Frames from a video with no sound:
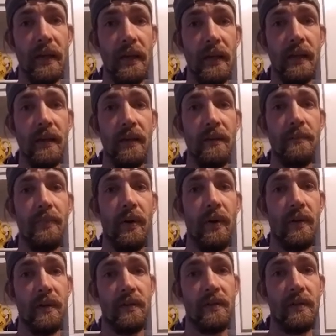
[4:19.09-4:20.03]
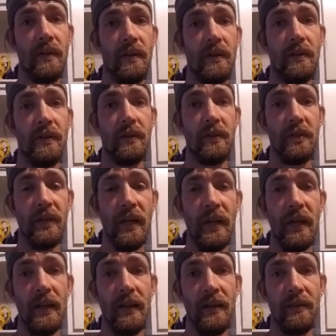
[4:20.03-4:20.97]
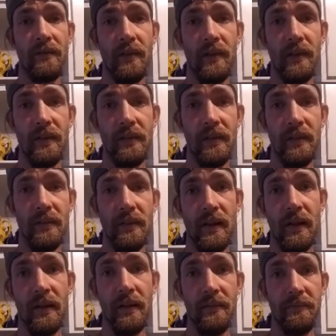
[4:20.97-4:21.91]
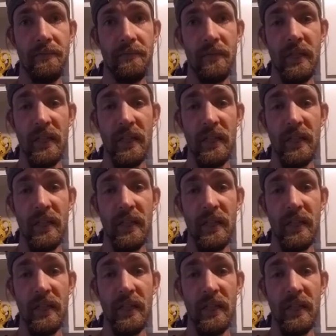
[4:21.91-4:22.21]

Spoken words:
in part sun to shade as long as it's kind of